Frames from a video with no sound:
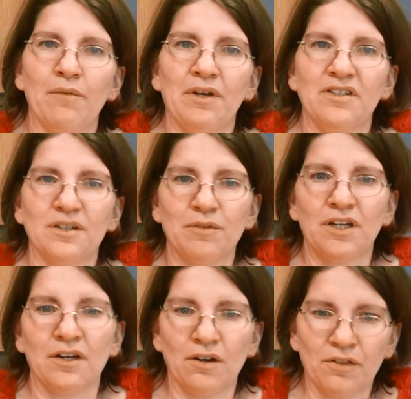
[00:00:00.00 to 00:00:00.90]
I mean, somebody
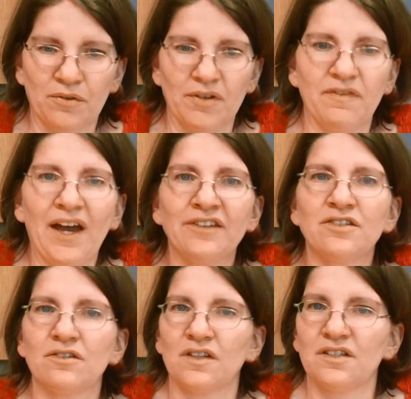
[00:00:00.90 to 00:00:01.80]
can go through it
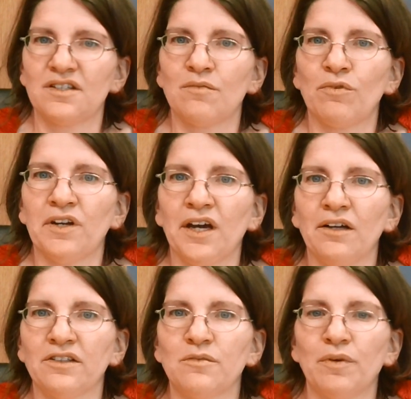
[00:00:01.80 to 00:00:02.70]
faster than someone else,